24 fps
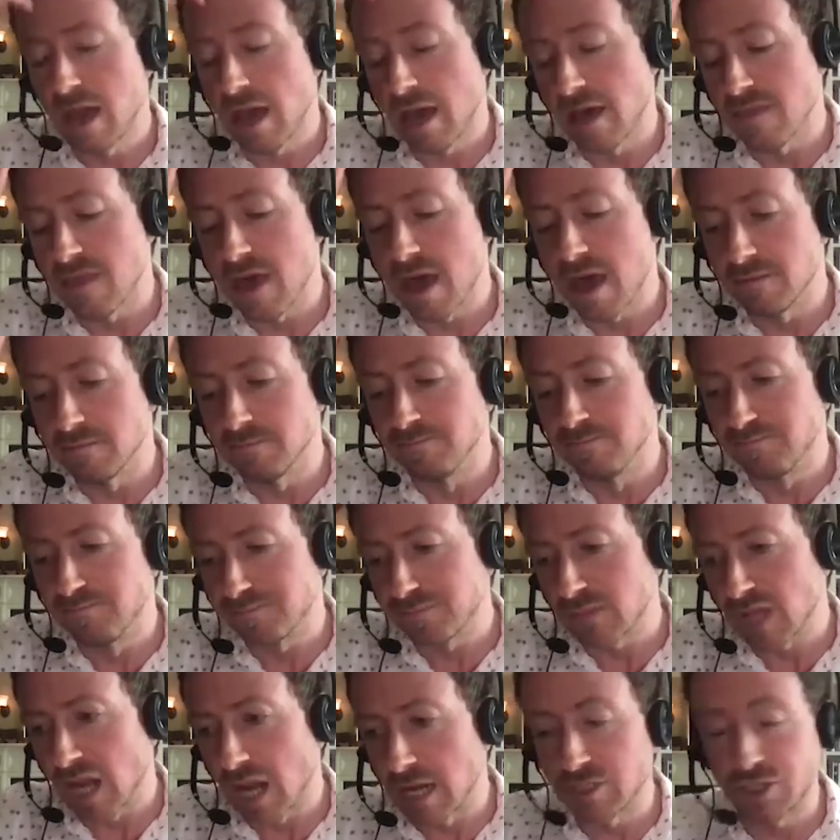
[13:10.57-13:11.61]
and then
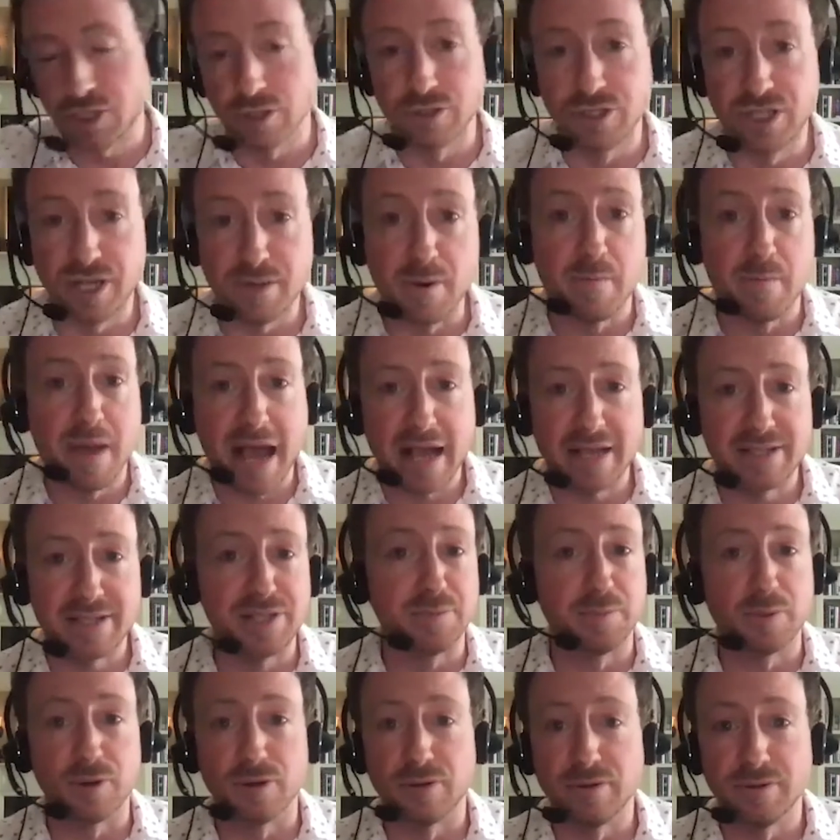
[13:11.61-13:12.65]
I showed Jim a
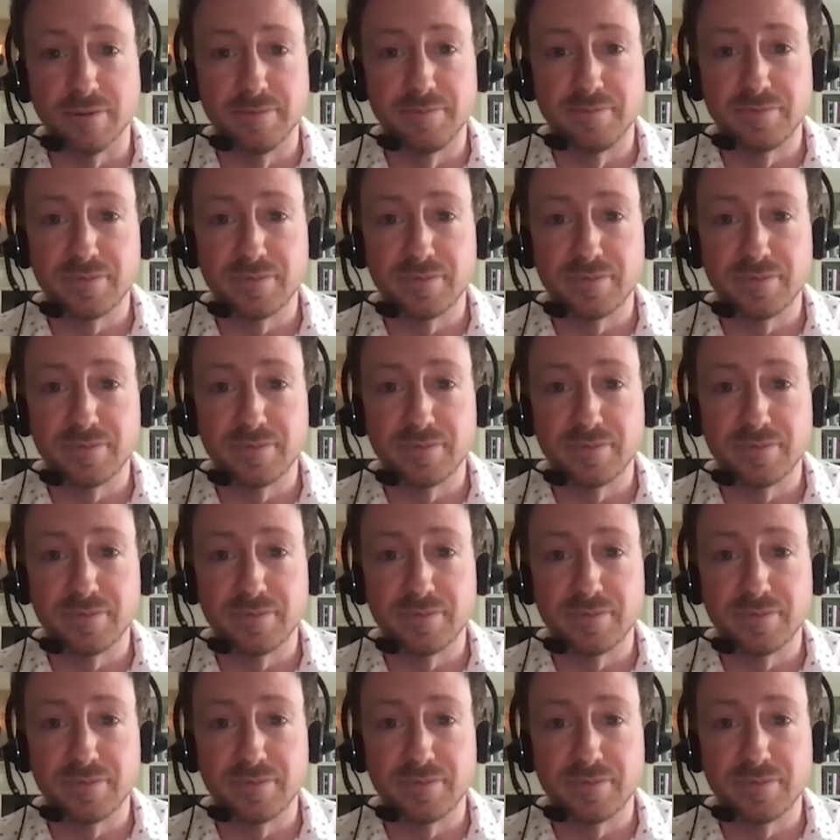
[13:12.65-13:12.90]
Maxi Brute,